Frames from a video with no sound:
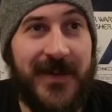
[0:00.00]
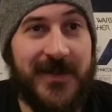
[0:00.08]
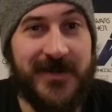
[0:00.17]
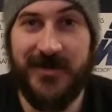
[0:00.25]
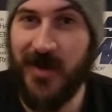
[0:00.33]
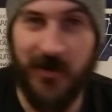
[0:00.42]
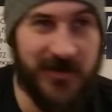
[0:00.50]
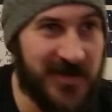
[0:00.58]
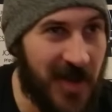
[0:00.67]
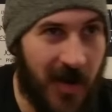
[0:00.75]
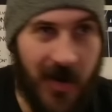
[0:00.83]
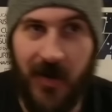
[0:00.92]
Slow
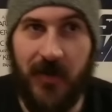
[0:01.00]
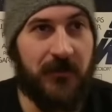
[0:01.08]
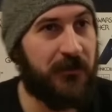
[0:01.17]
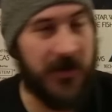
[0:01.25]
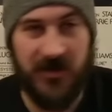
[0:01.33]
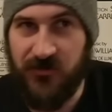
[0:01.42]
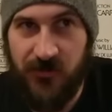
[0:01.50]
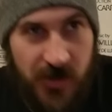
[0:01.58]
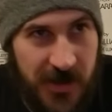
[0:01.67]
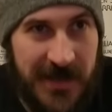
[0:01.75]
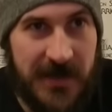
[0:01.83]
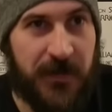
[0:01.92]
start, but it's really